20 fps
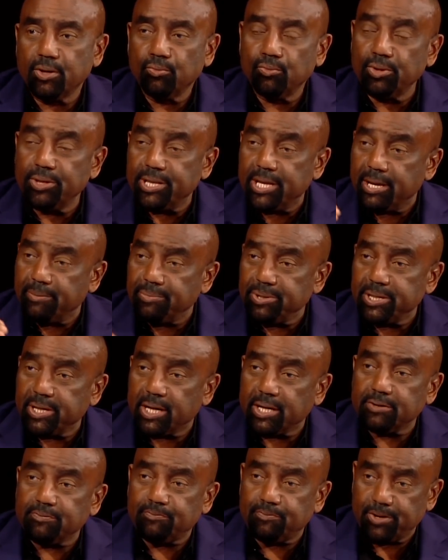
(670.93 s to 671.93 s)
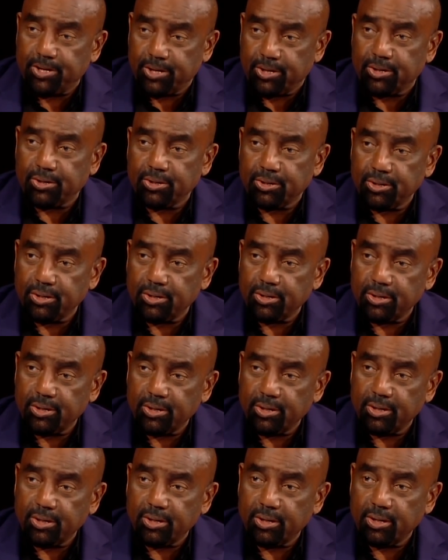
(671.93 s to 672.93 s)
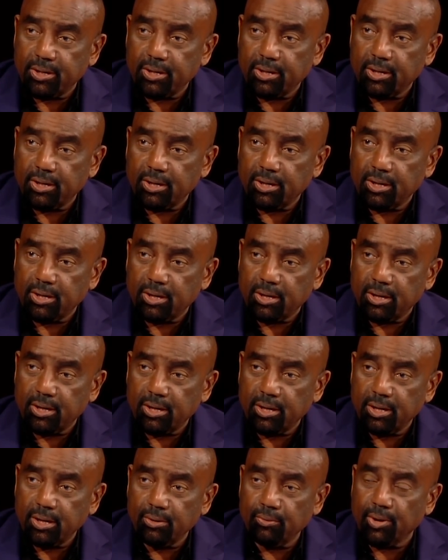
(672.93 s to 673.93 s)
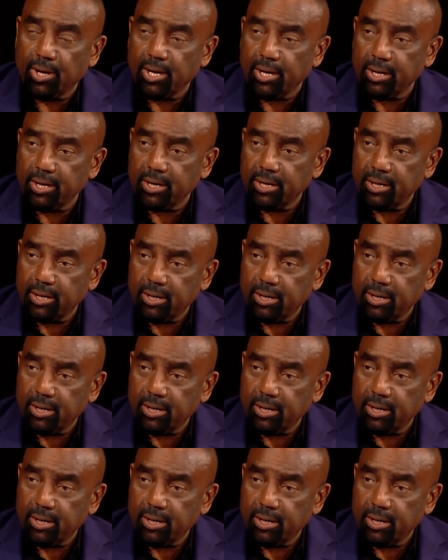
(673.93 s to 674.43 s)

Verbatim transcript: Would that be unfair? Yes. Why?